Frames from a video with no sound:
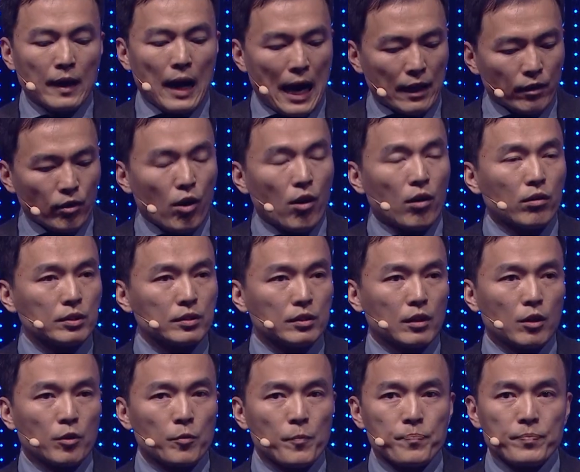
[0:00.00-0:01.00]
And
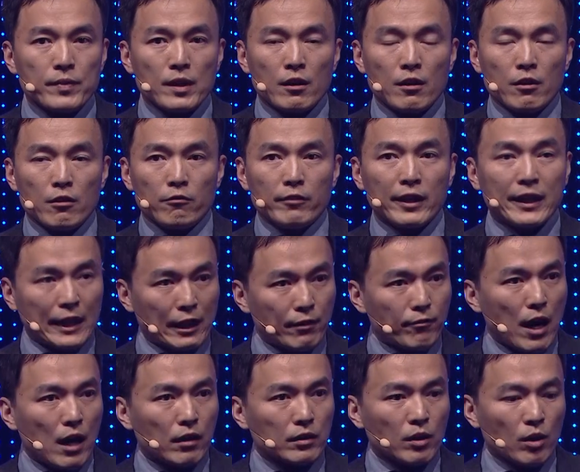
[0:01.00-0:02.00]
also, we
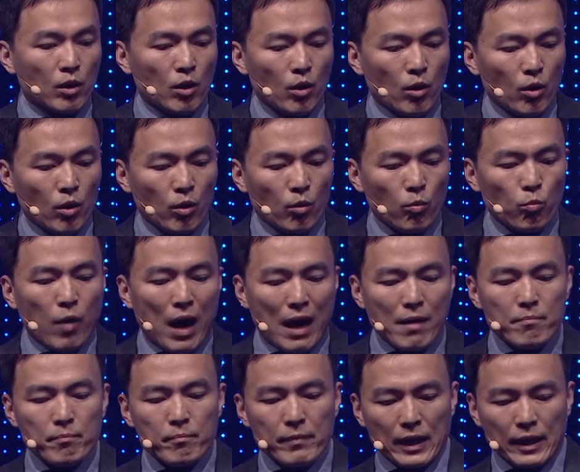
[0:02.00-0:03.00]
give out
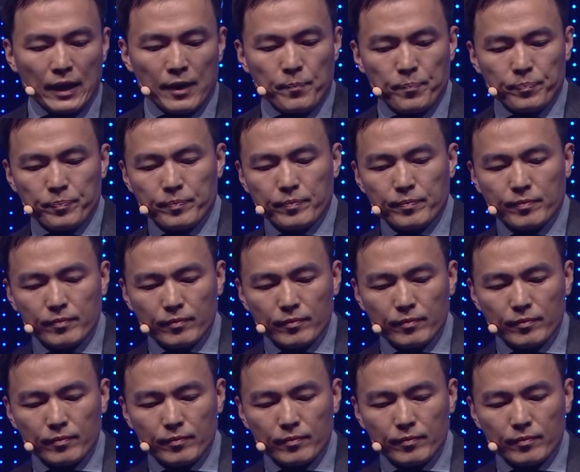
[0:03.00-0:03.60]
1 million